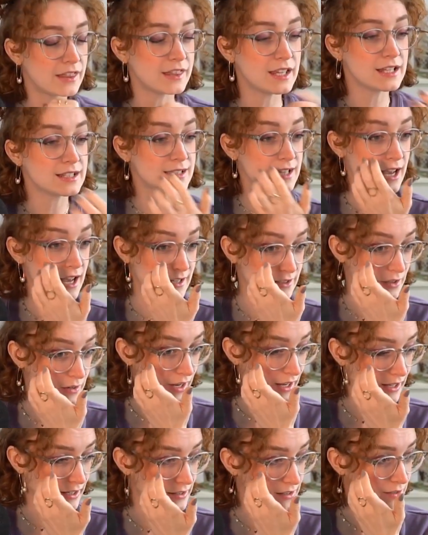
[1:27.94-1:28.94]
These guys,
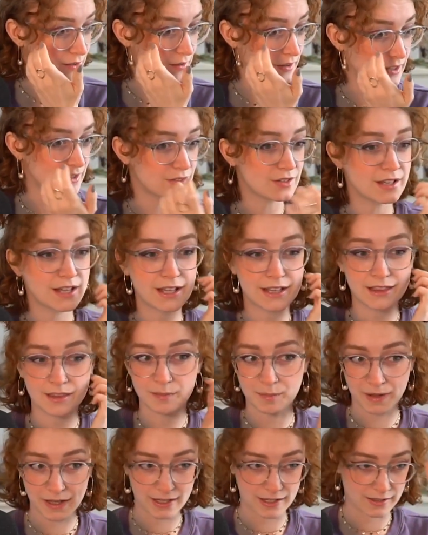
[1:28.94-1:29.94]
okay, so these are like the
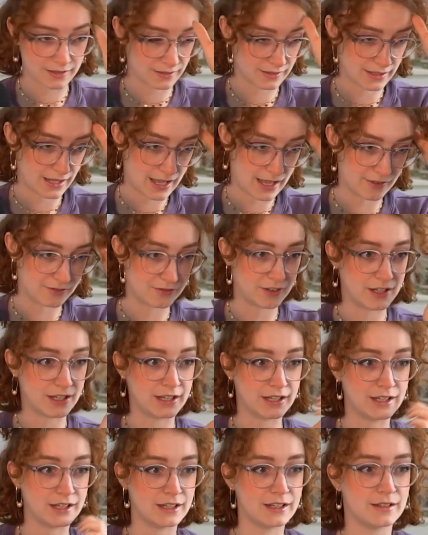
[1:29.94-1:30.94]
big,
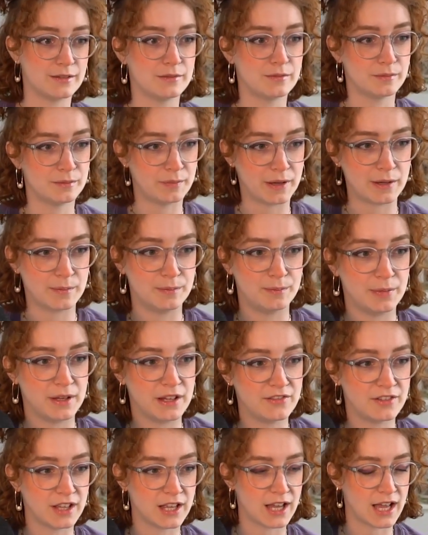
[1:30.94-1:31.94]
heavy, big
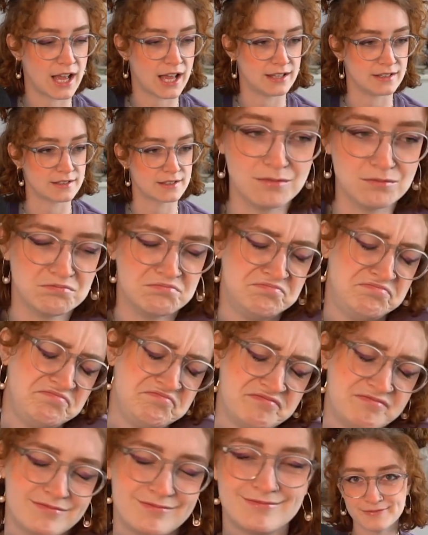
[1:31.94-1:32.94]
beefy guys.
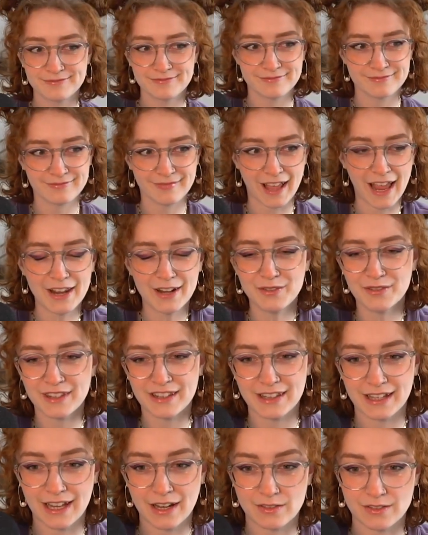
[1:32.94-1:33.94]
I don't think
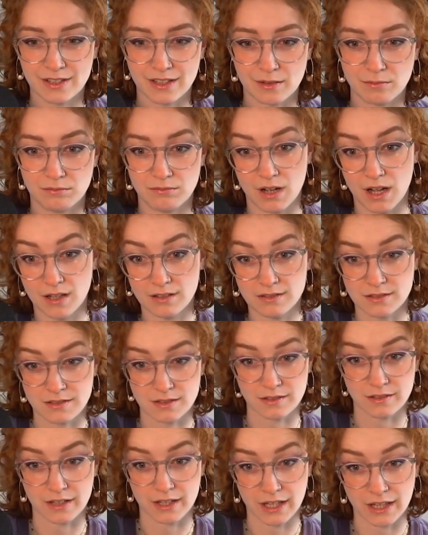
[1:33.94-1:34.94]
they count as like a
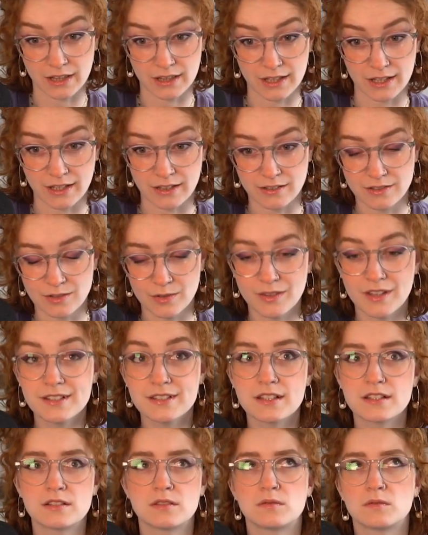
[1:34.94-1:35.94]
monster or anything. So this
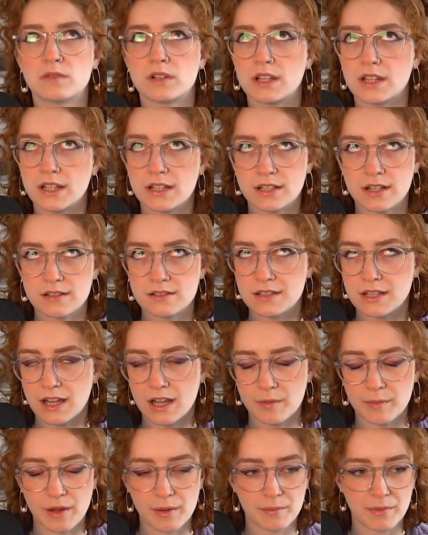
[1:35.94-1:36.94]
isn't really testing
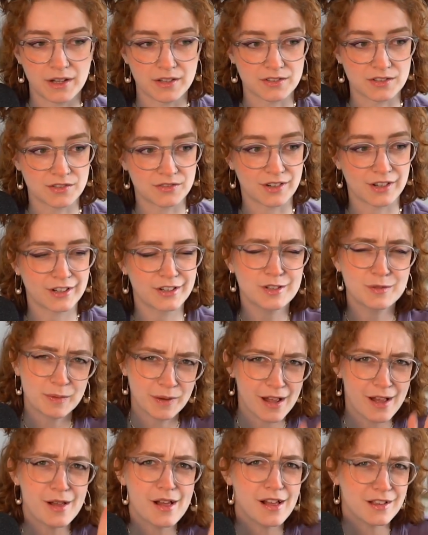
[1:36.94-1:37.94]
out my monster fuckiness, but
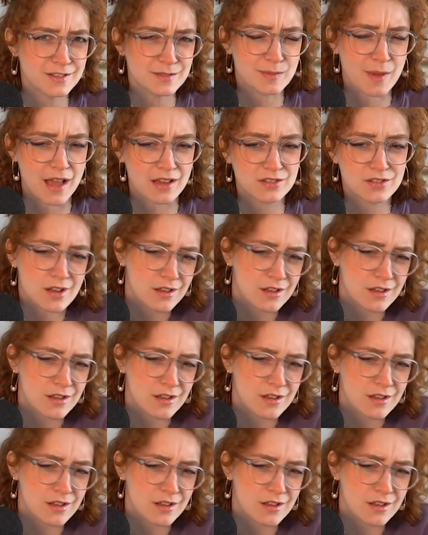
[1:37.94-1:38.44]
I'll smash.